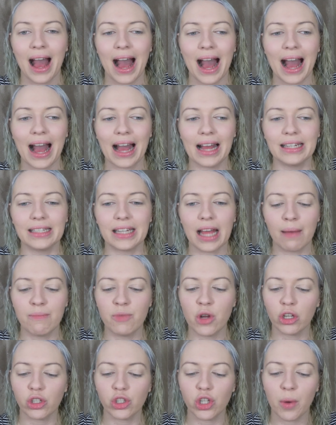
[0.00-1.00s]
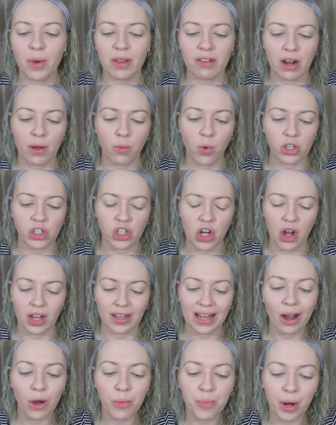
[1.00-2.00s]
and I'm not sure whether I washed it
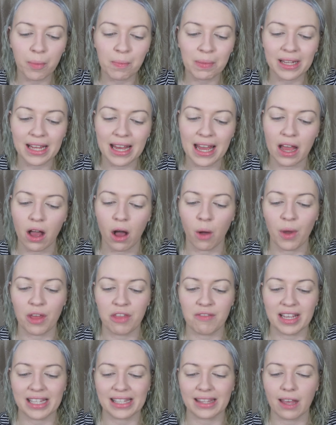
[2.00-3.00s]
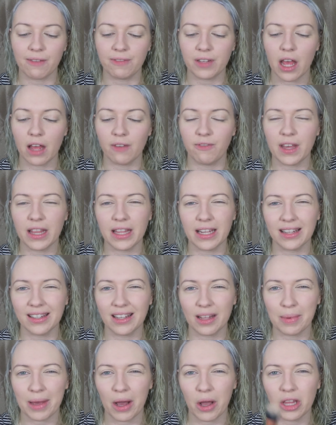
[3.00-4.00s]
all out properly or whether it's left it feeling a
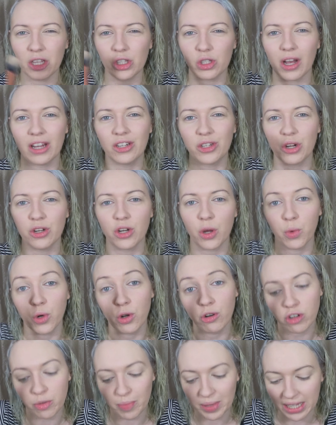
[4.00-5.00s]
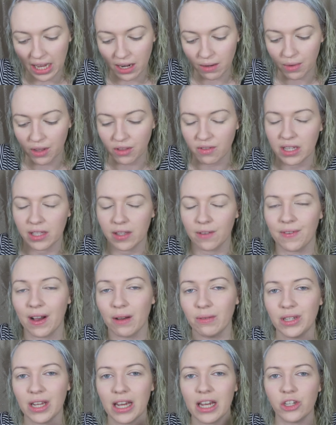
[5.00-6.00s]
little bit oily so I don't know 100% whether it's the
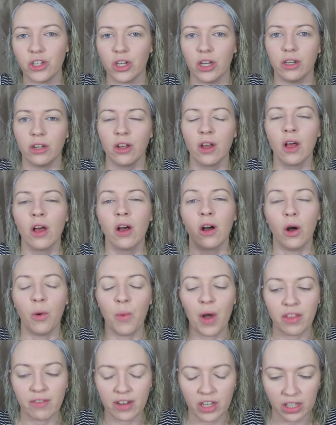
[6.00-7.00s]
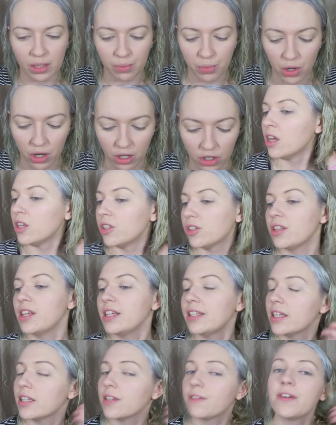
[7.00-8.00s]
foundation or whether it's the brush. So
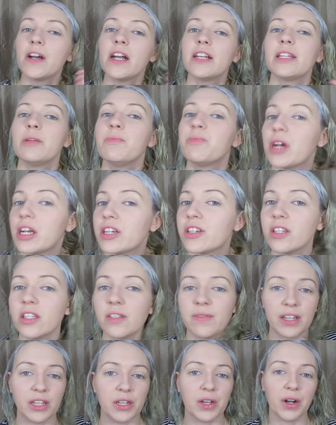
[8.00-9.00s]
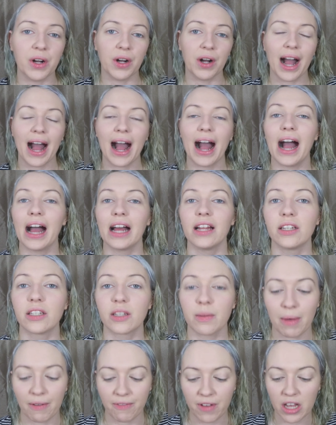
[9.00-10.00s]
this is a first impressions video
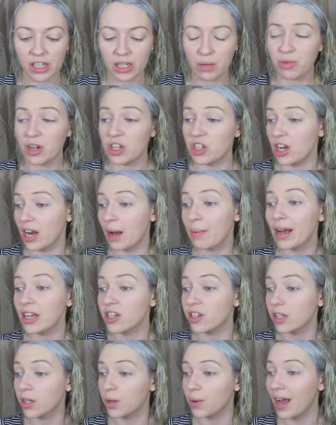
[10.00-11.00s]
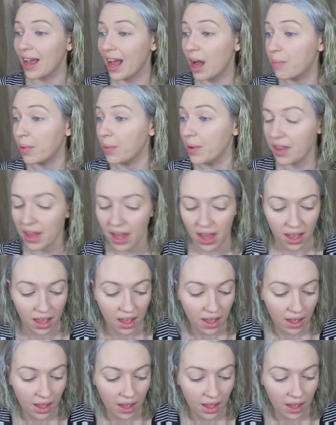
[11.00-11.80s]
and my first impression I'm actually quite happy with it.